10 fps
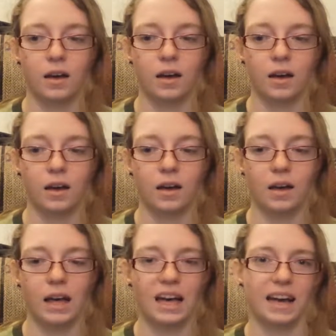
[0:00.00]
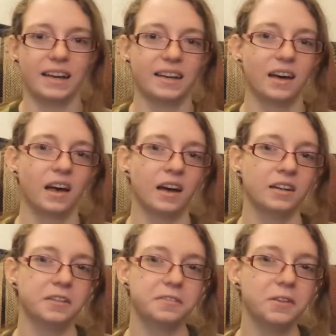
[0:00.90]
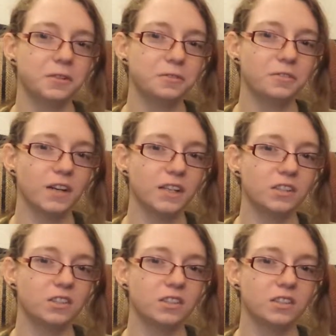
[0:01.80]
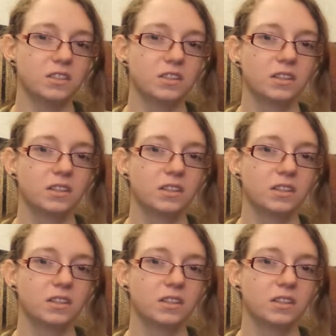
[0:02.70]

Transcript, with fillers: Uh, I kind of know French.